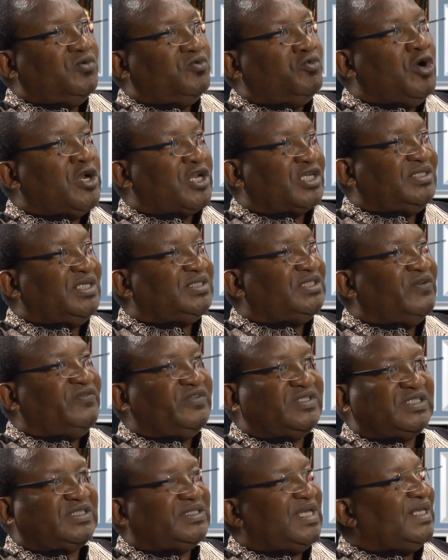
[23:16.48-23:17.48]
correctional
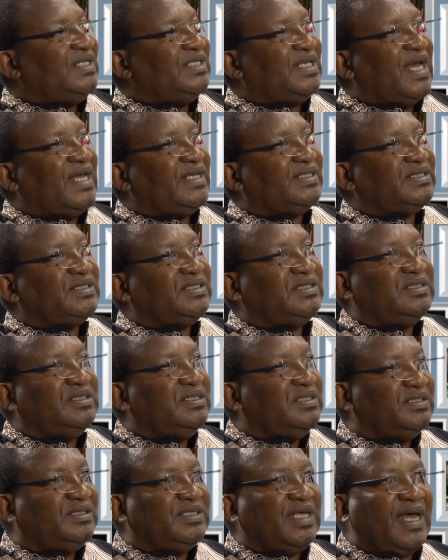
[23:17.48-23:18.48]
services centers
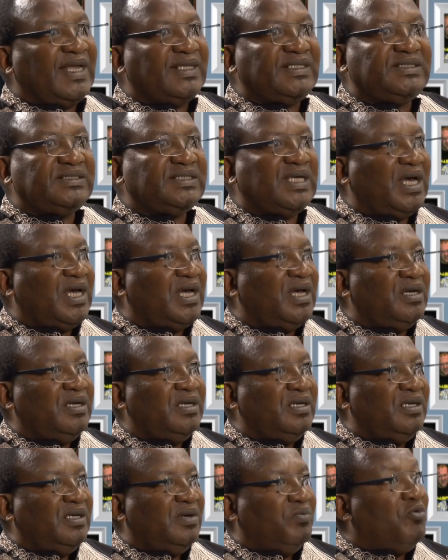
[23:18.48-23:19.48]
that are
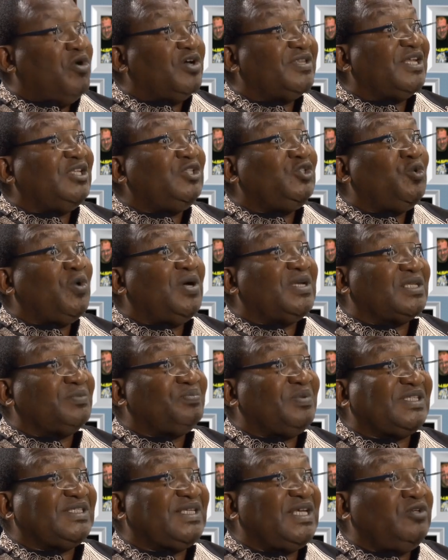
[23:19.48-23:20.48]
more than
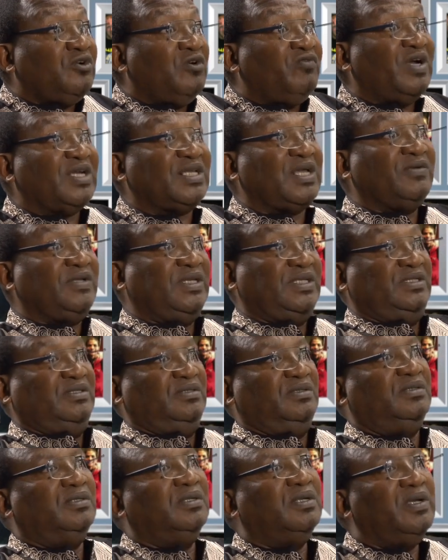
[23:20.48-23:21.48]
200% overcrowded.
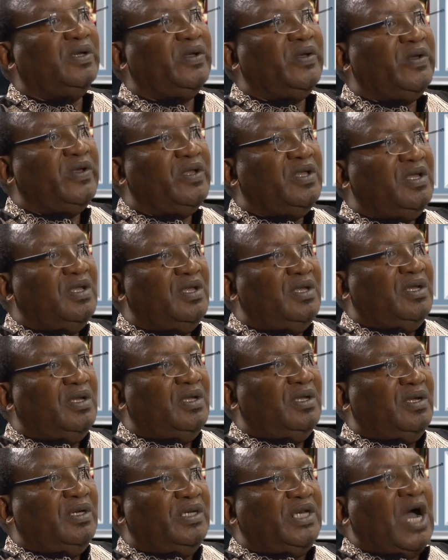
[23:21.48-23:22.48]

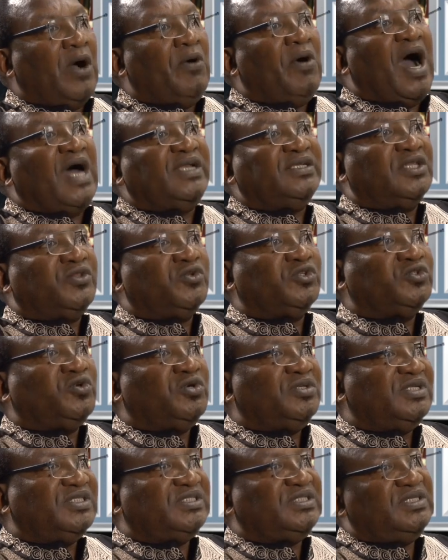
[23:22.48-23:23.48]
Now, under those
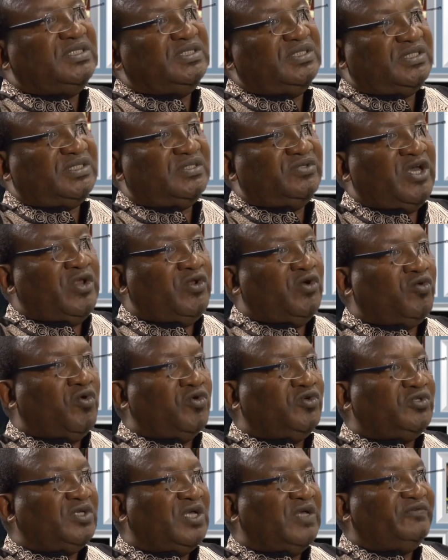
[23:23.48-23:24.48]
conditions, you are not
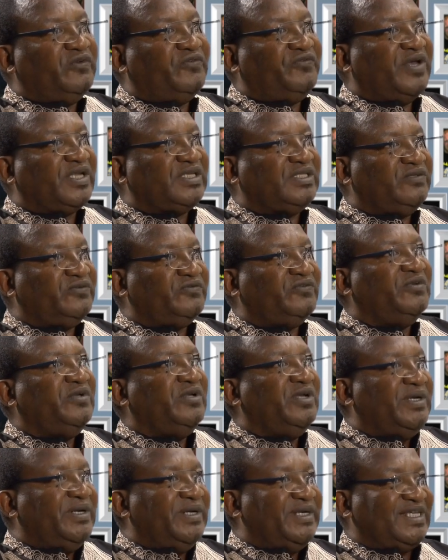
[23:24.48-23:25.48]
going to have effective
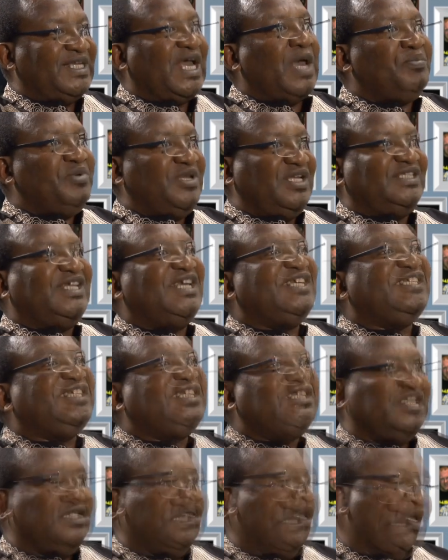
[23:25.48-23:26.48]

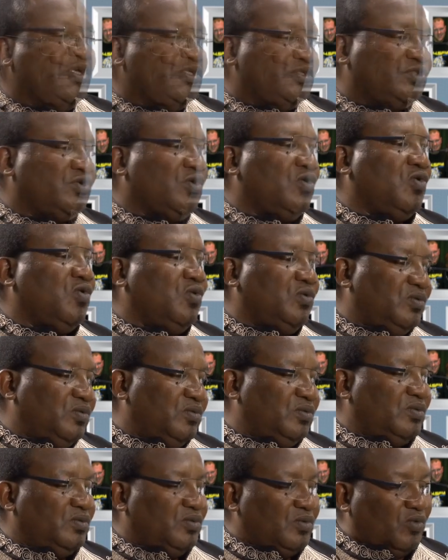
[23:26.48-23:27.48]
rehabilitation. So
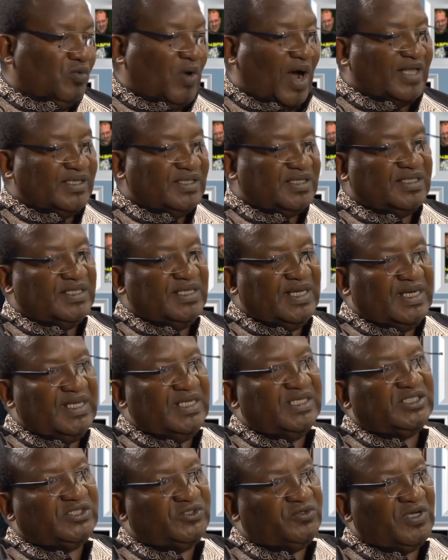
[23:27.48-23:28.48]
one thing
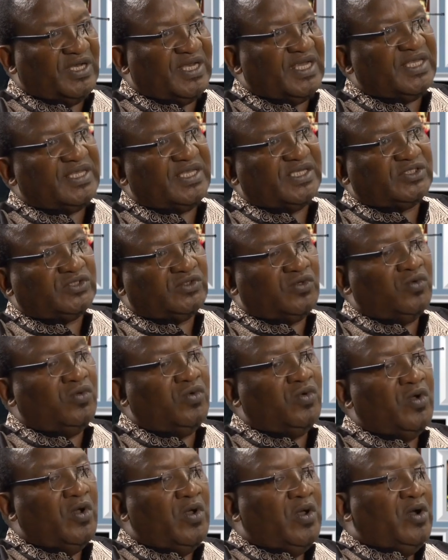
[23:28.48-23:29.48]
leads to another.
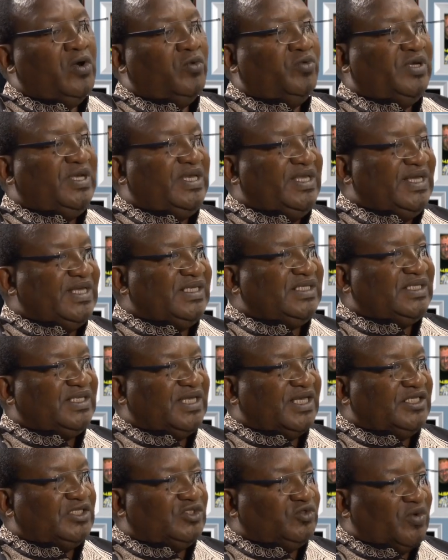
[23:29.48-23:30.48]
So we need
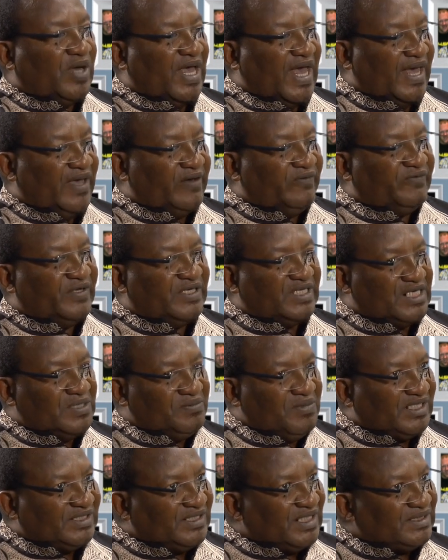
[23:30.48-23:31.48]
then to have a
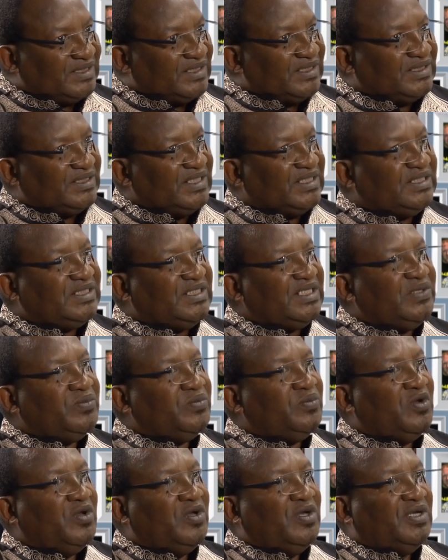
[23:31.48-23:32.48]
criminal justice
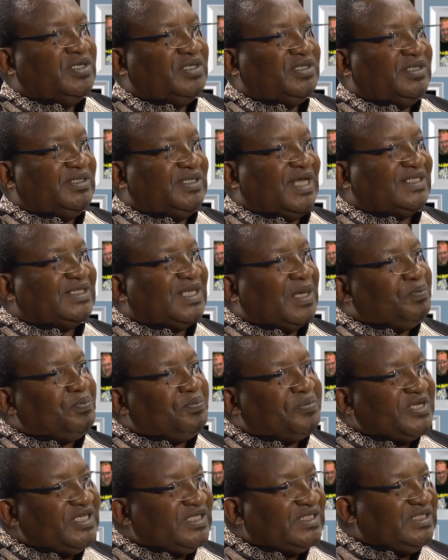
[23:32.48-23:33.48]
system that
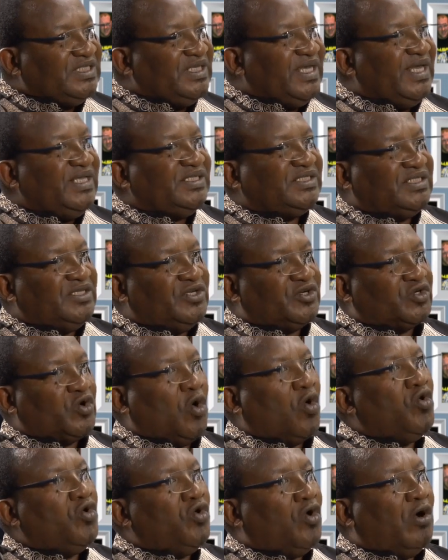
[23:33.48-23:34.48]
appreciates the
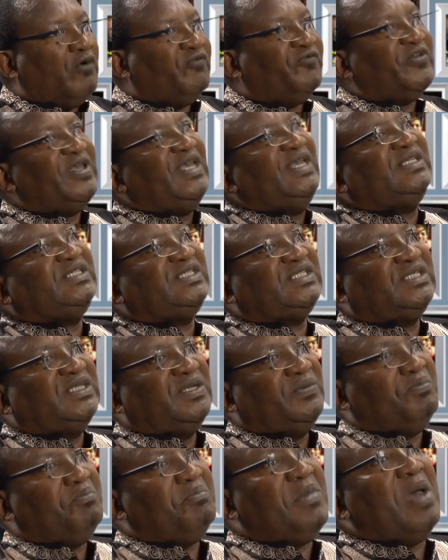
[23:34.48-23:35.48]
role of each
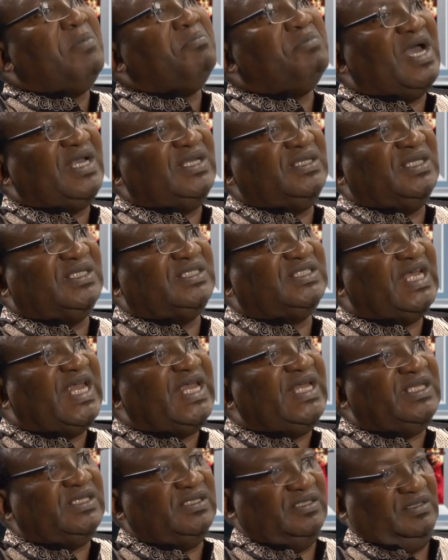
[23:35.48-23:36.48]
member in the
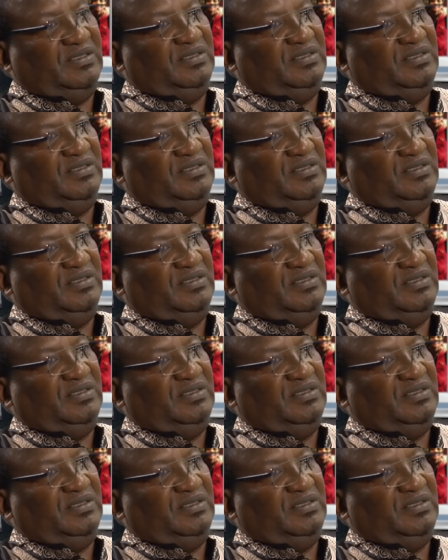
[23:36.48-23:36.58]
chain